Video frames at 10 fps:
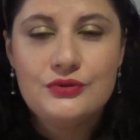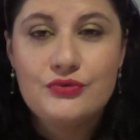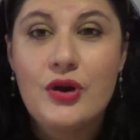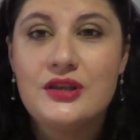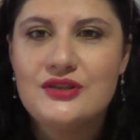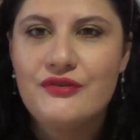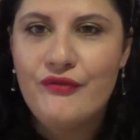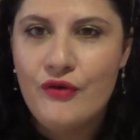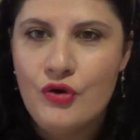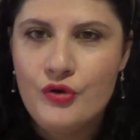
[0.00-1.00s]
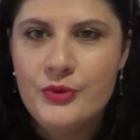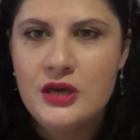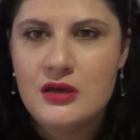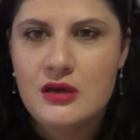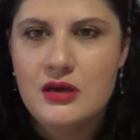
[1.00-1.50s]

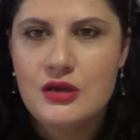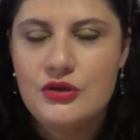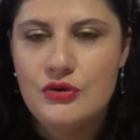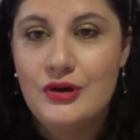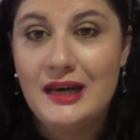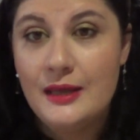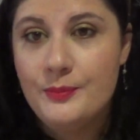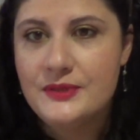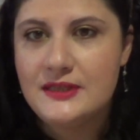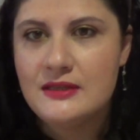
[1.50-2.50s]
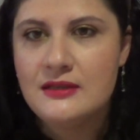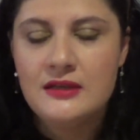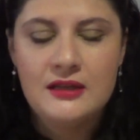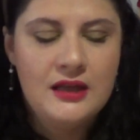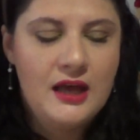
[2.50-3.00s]
transforming your lips.
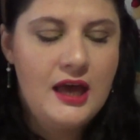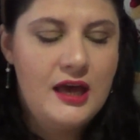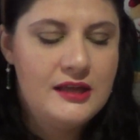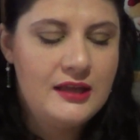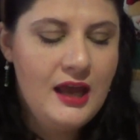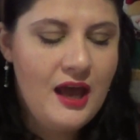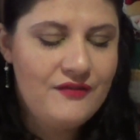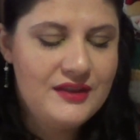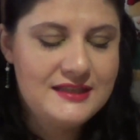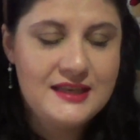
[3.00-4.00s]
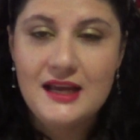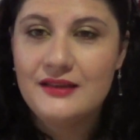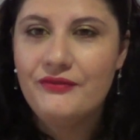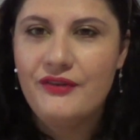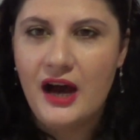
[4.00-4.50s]
And I have the
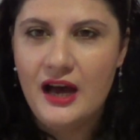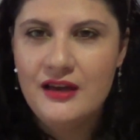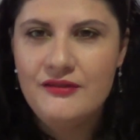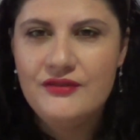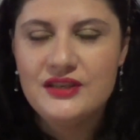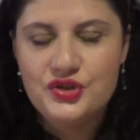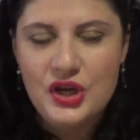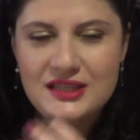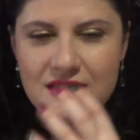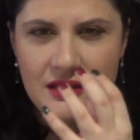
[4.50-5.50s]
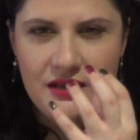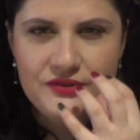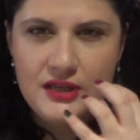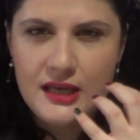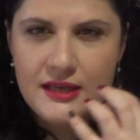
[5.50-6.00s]
shade 5. It just
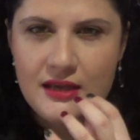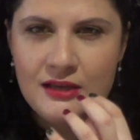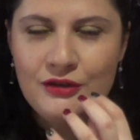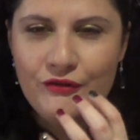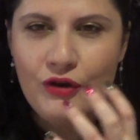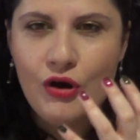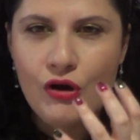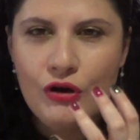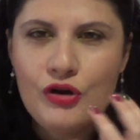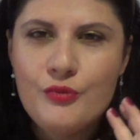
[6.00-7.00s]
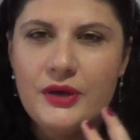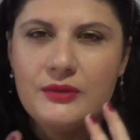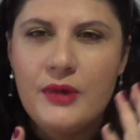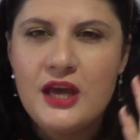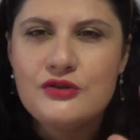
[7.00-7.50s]
gives a hint of color
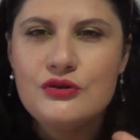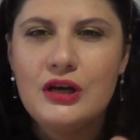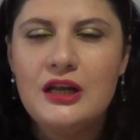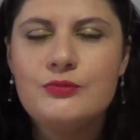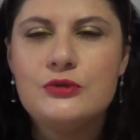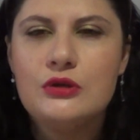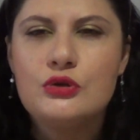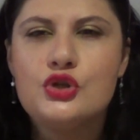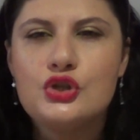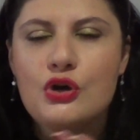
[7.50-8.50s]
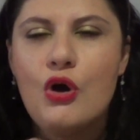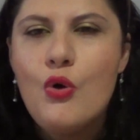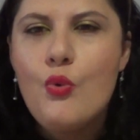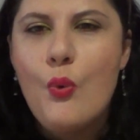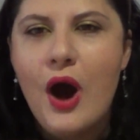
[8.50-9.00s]
but makes your lips look
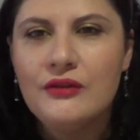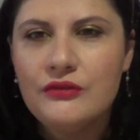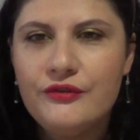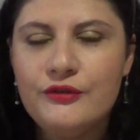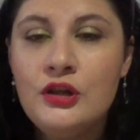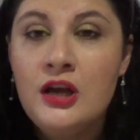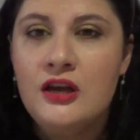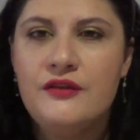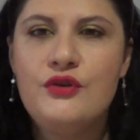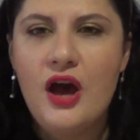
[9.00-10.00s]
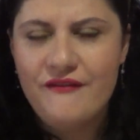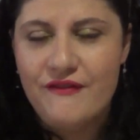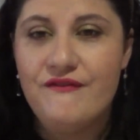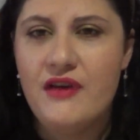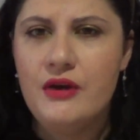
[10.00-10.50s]
so wonderful. If you have
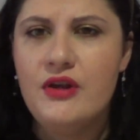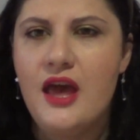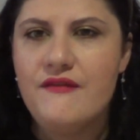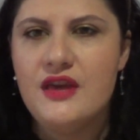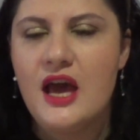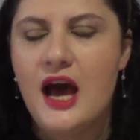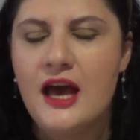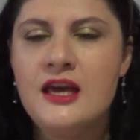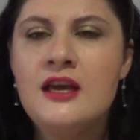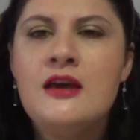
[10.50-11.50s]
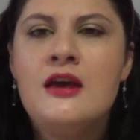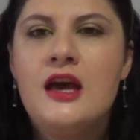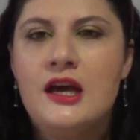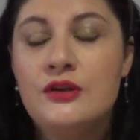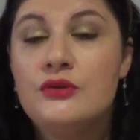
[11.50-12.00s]
a very heavy eye
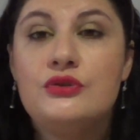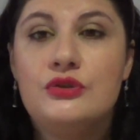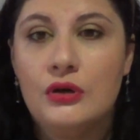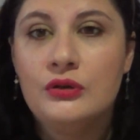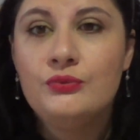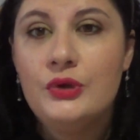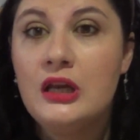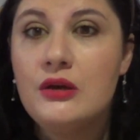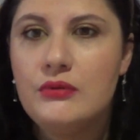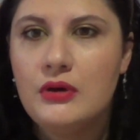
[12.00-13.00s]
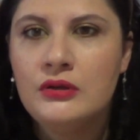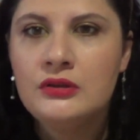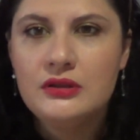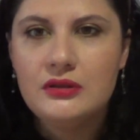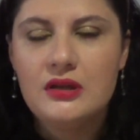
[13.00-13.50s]
and you don't really
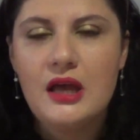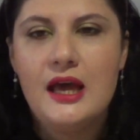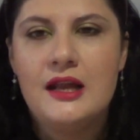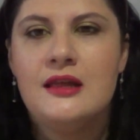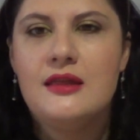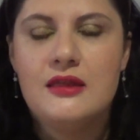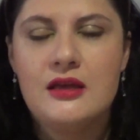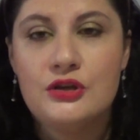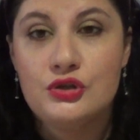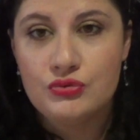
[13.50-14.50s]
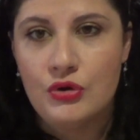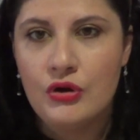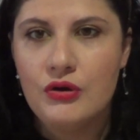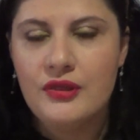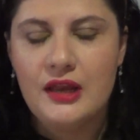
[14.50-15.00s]
want anything
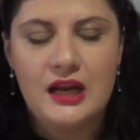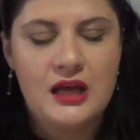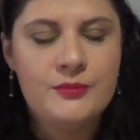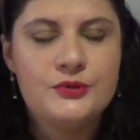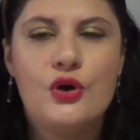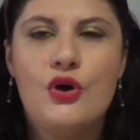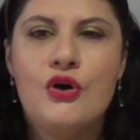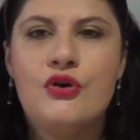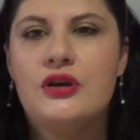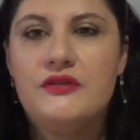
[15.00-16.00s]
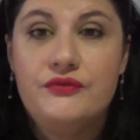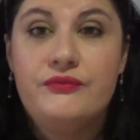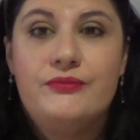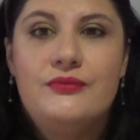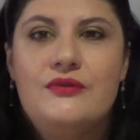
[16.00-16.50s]
strong on the lips, or
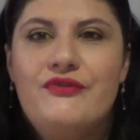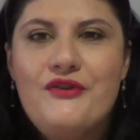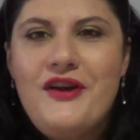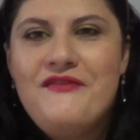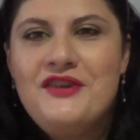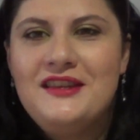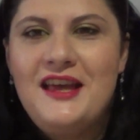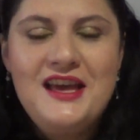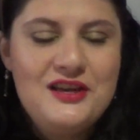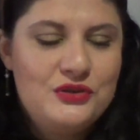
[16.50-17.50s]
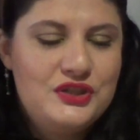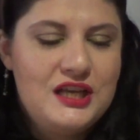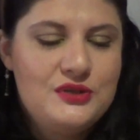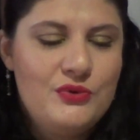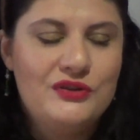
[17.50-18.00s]
if for every day you
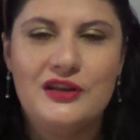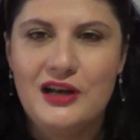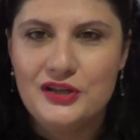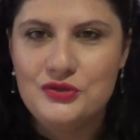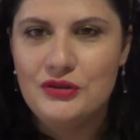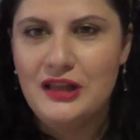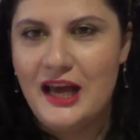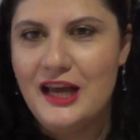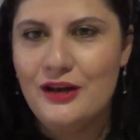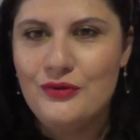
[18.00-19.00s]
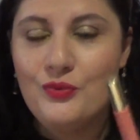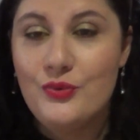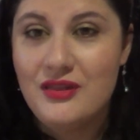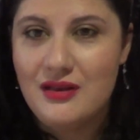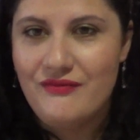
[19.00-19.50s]
just want a natural eye look
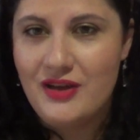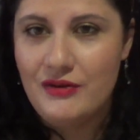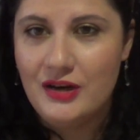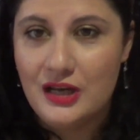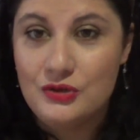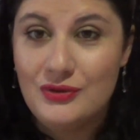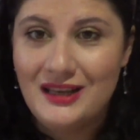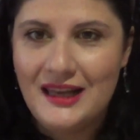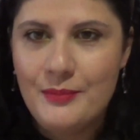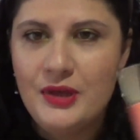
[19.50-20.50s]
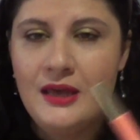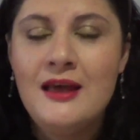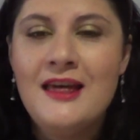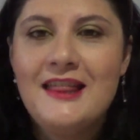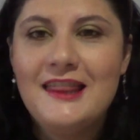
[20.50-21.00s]
with a very natural
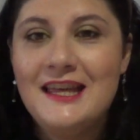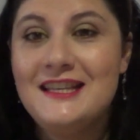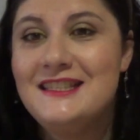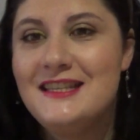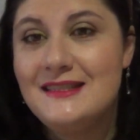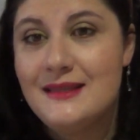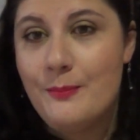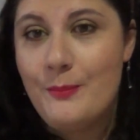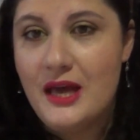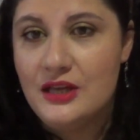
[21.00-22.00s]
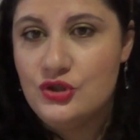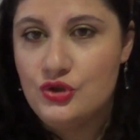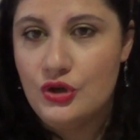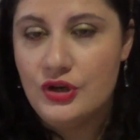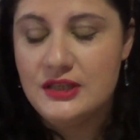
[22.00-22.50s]
lippy, this is the
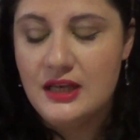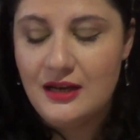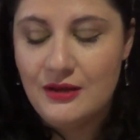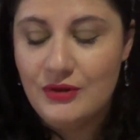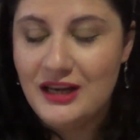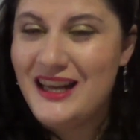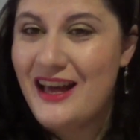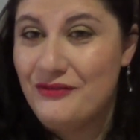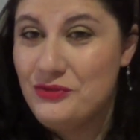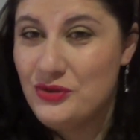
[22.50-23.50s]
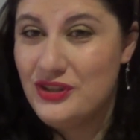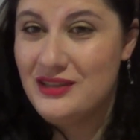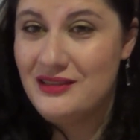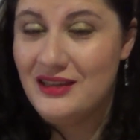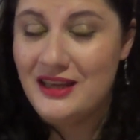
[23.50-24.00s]
best choice, and I really have to
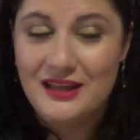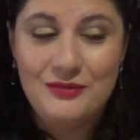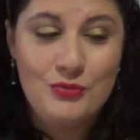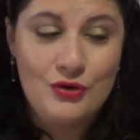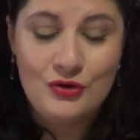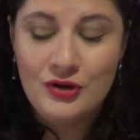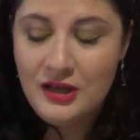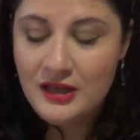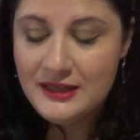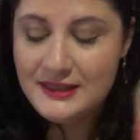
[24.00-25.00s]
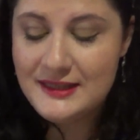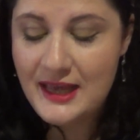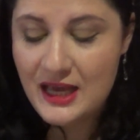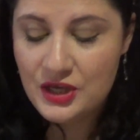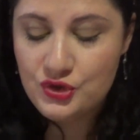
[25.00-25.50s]
get more
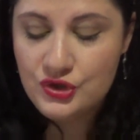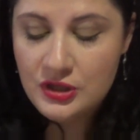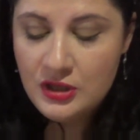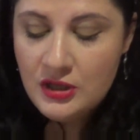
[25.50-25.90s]
shades.